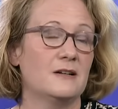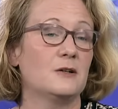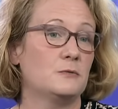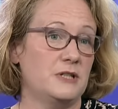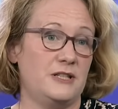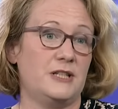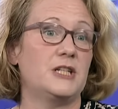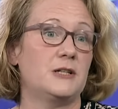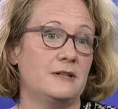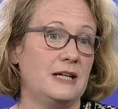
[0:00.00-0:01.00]
with
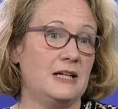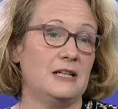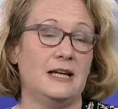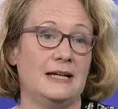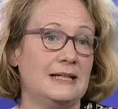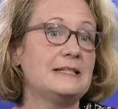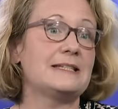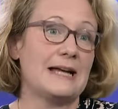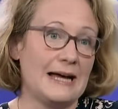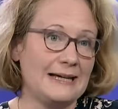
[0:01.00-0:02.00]
security, like
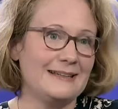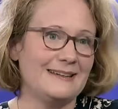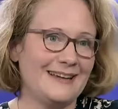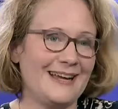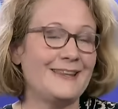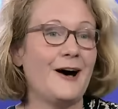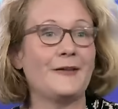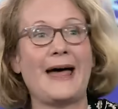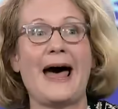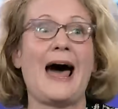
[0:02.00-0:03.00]
inside and not
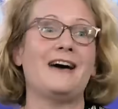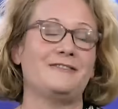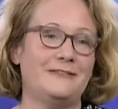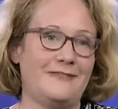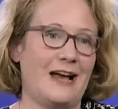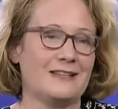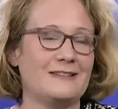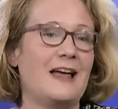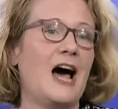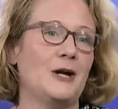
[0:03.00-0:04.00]
after facts,
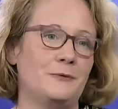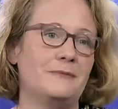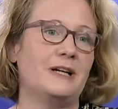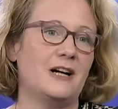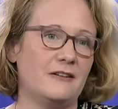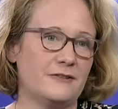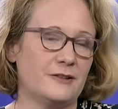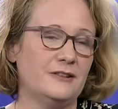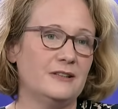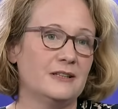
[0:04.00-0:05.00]
and how do we recover